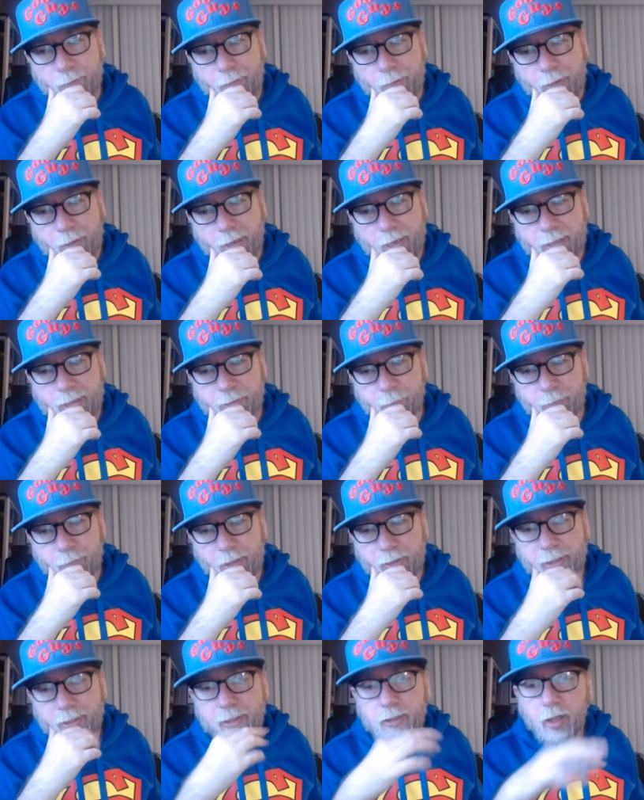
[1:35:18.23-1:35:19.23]
has at
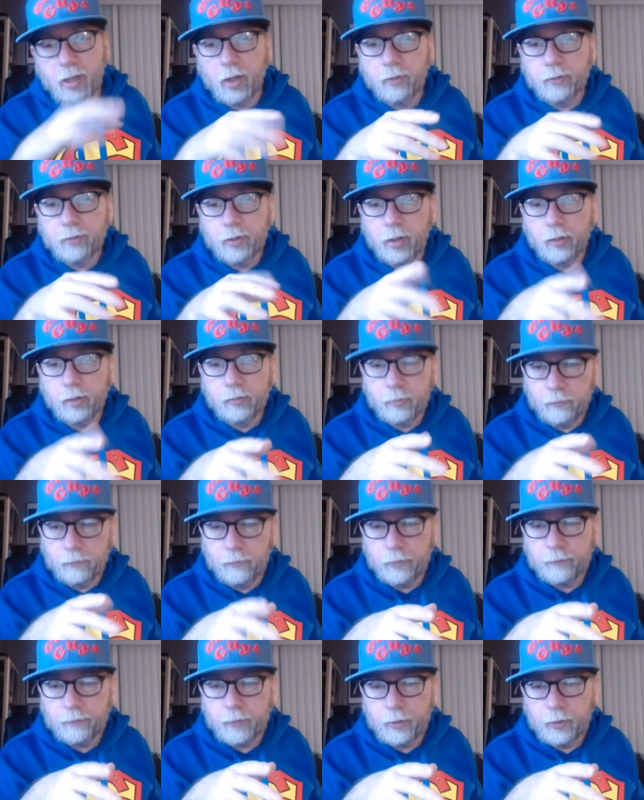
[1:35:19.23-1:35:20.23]
least 100,
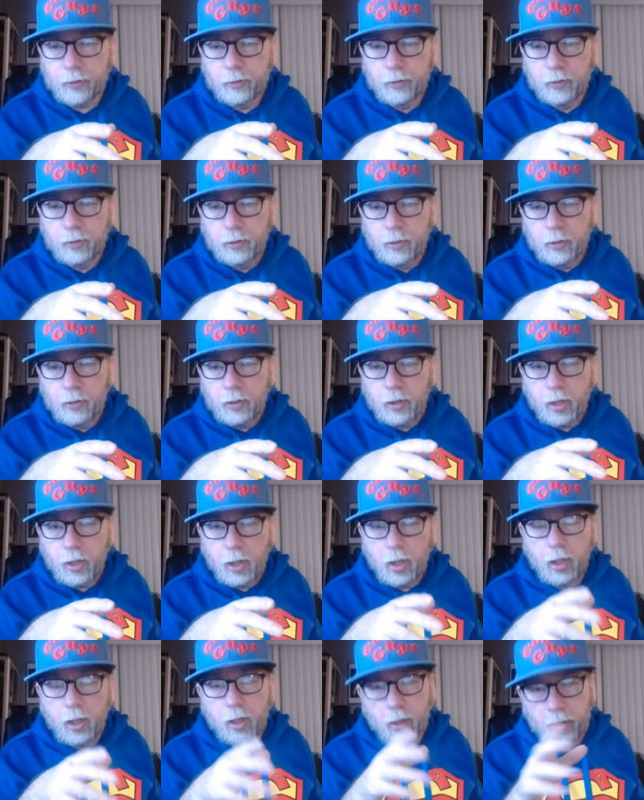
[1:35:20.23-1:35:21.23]
150
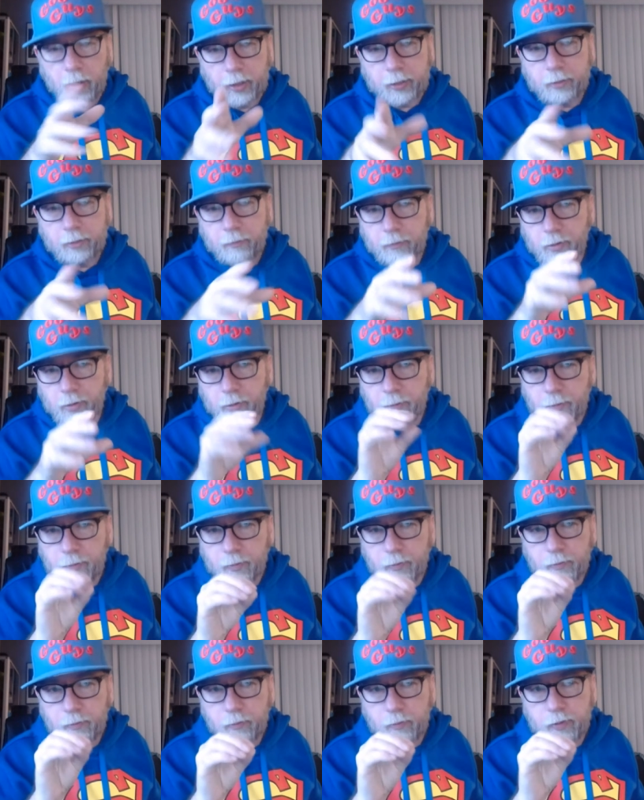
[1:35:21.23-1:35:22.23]
like
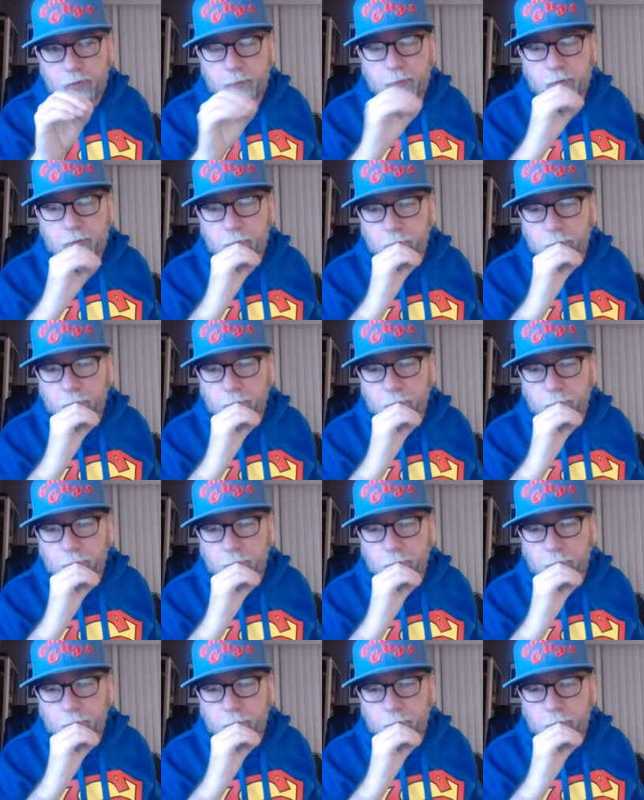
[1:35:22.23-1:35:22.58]
special